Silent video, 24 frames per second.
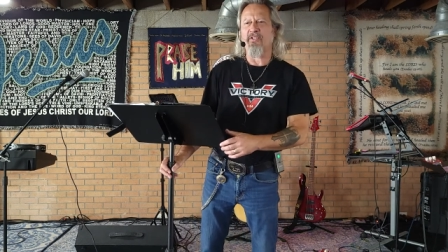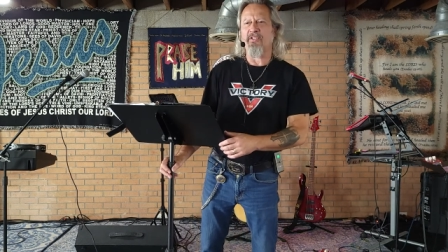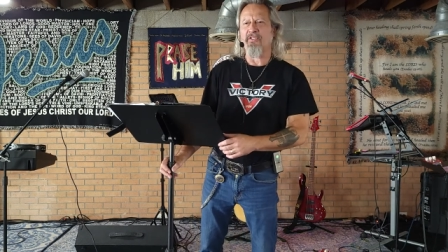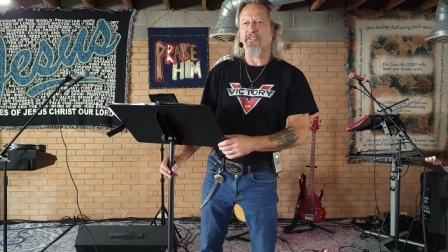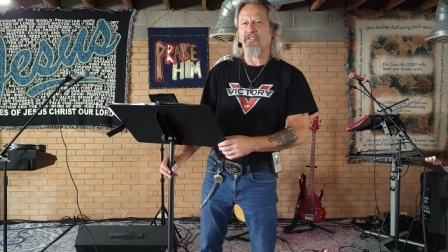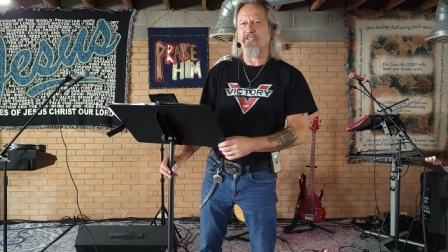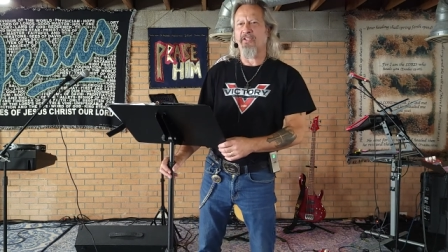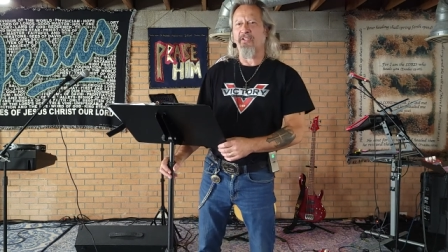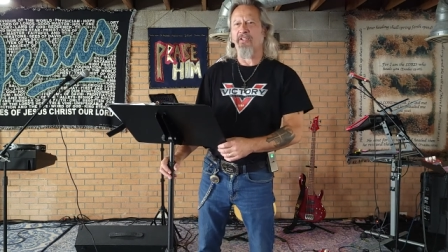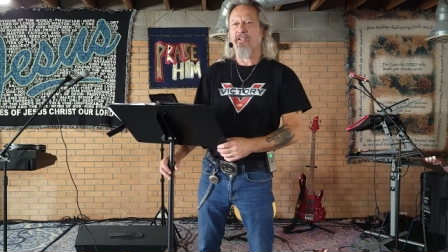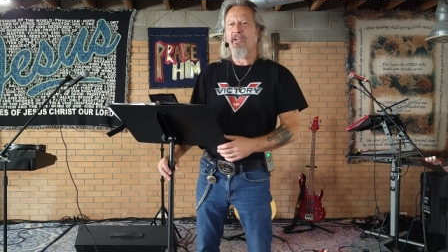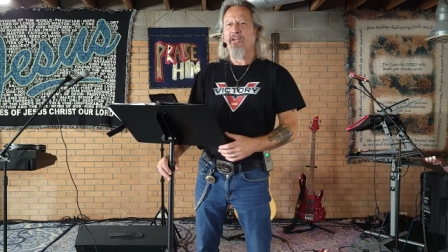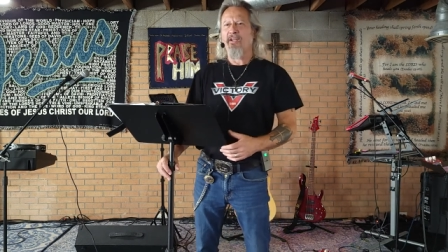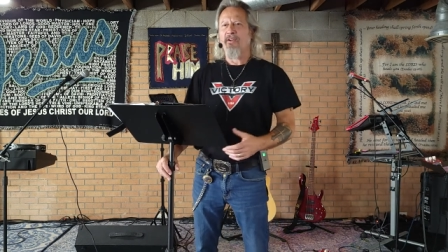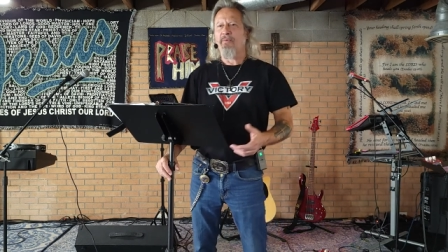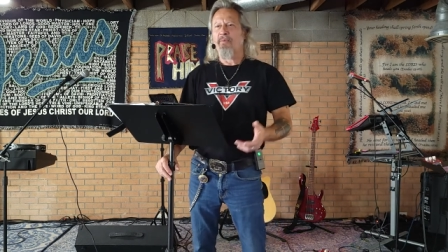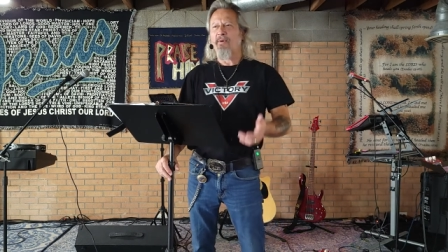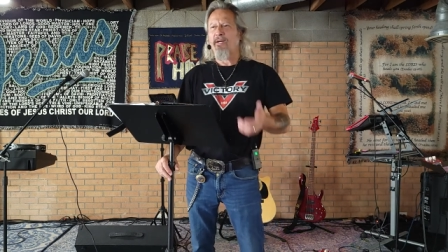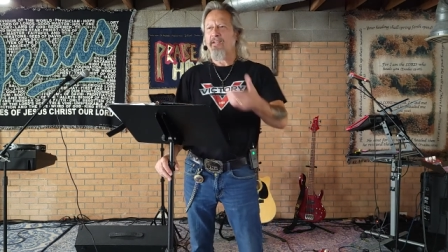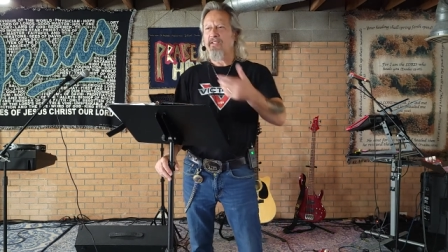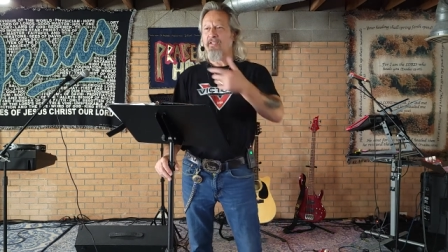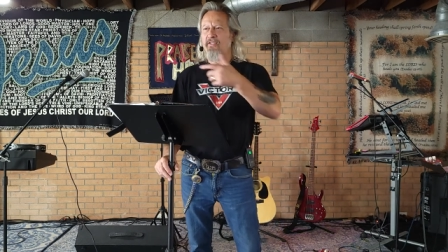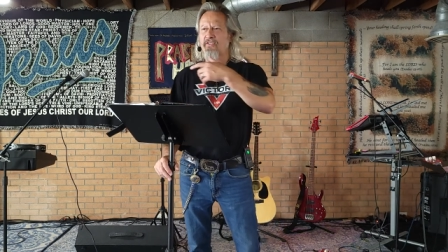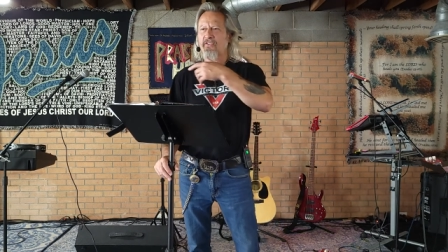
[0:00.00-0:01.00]
He said,
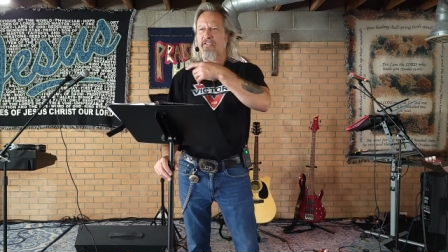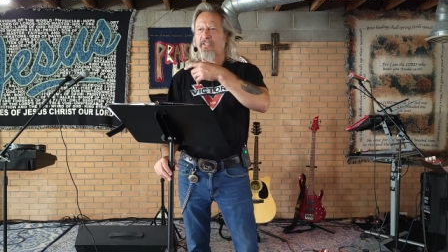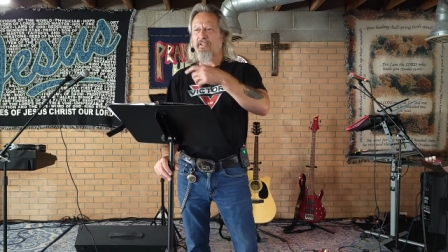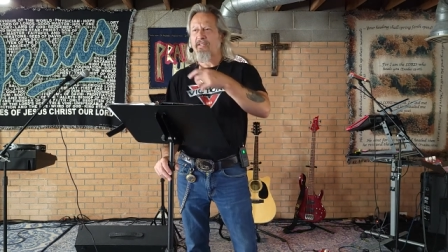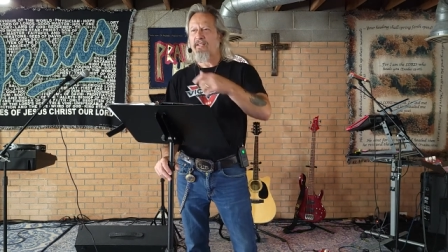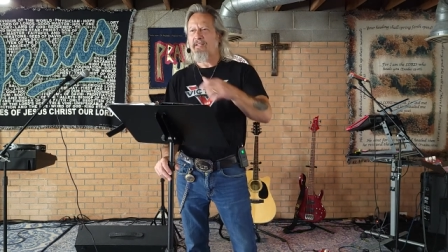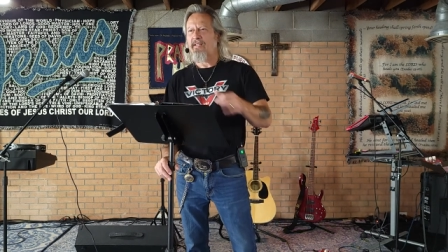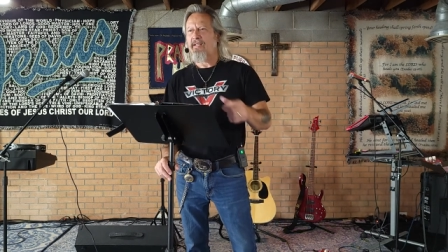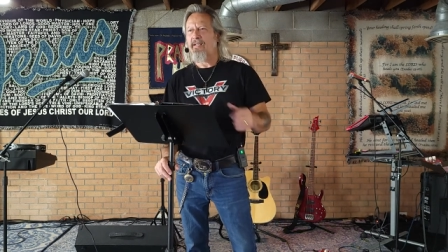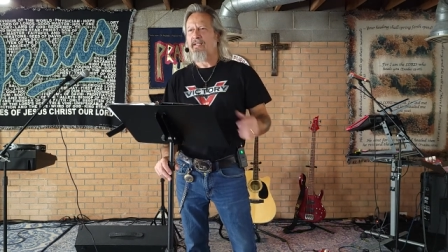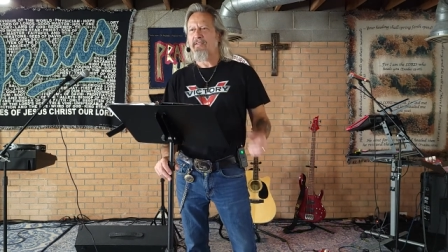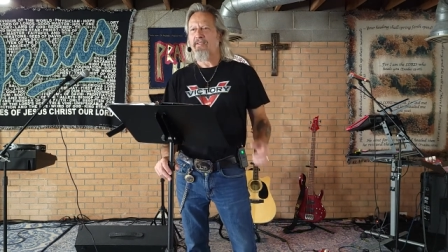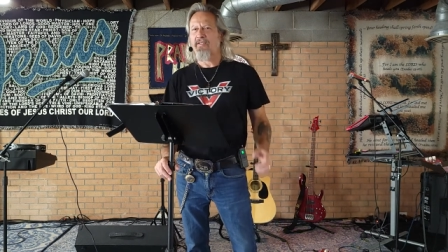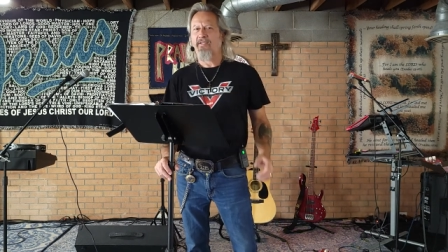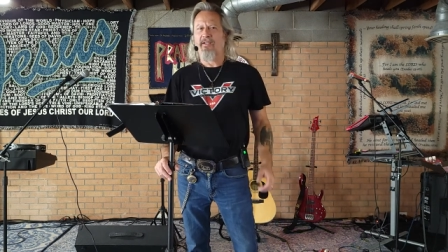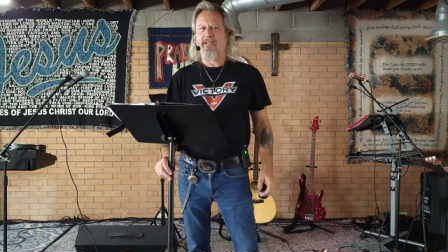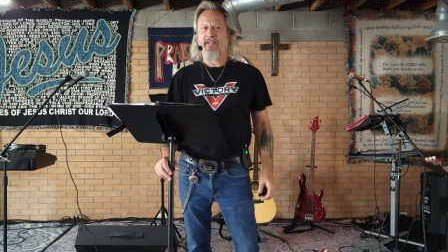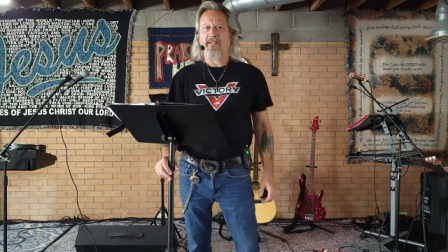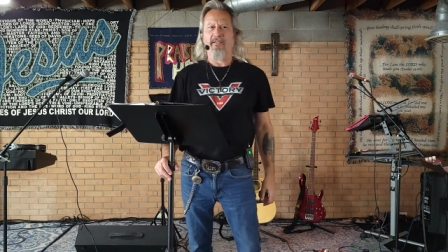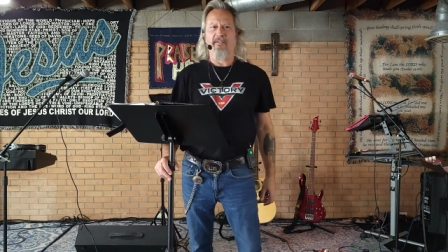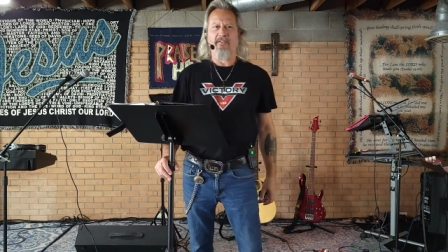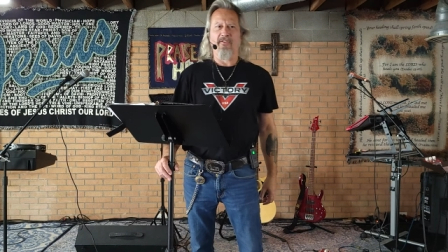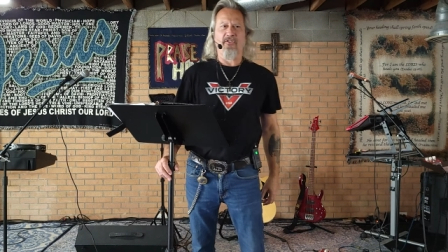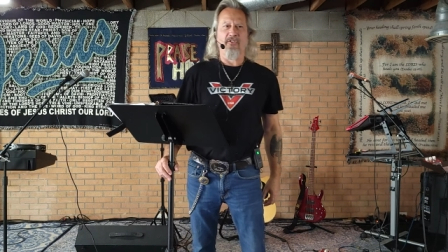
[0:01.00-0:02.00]
Why do you sit on that
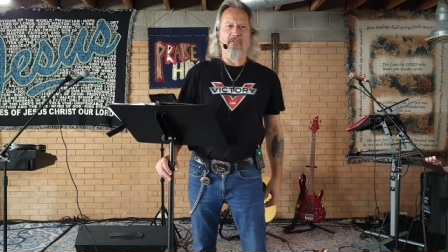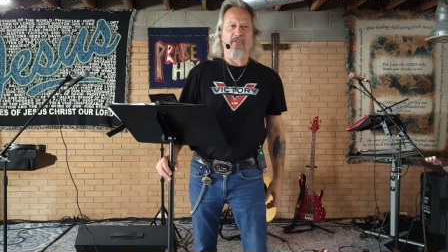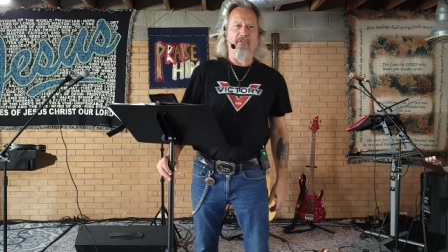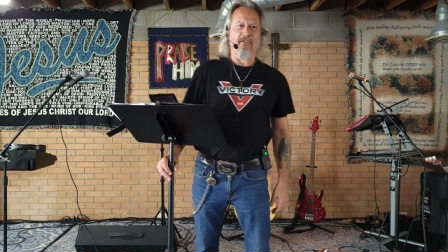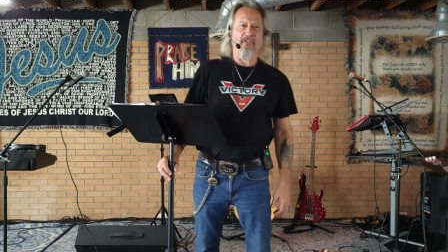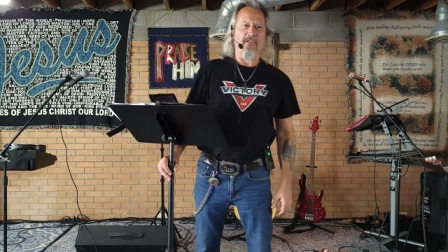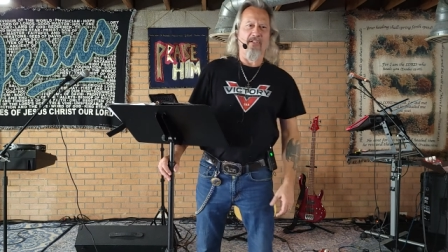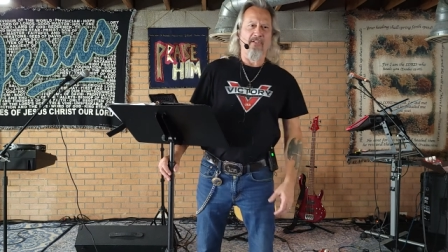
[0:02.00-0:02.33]
side of the church?